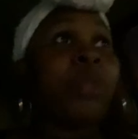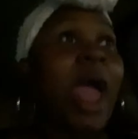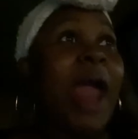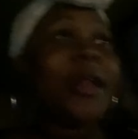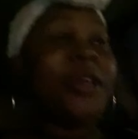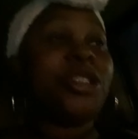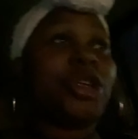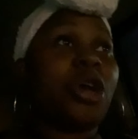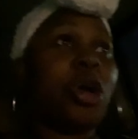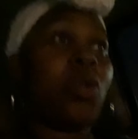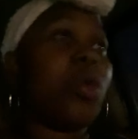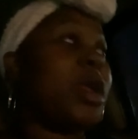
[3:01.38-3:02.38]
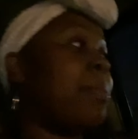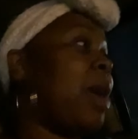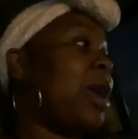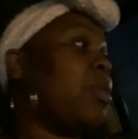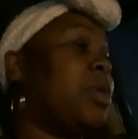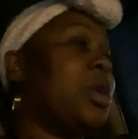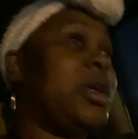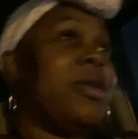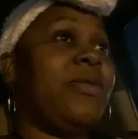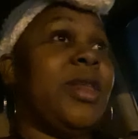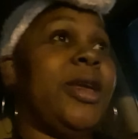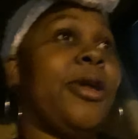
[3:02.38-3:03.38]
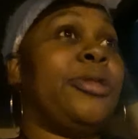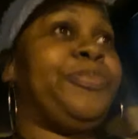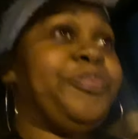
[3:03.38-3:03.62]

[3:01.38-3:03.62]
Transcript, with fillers: And it's your girl Queen back with another video.